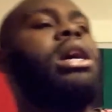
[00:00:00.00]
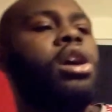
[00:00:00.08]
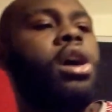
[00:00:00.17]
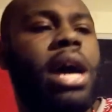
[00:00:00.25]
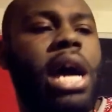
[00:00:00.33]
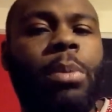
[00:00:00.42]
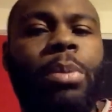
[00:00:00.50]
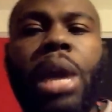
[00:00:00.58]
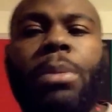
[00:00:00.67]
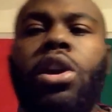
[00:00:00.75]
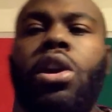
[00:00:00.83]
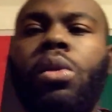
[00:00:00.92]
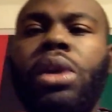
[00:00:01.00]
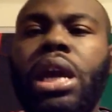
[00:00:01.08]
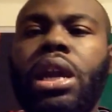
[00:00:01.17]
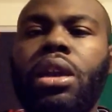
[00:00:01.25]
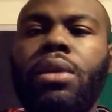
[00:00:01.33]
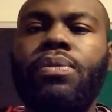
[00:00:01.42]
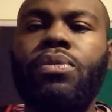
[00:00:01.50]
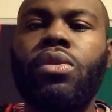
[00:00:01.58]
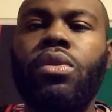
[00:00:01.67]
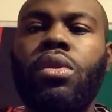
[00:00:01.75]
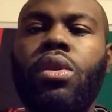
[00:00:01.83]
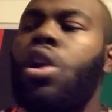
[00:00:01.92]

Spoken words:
Go ahead, baby. Go get it.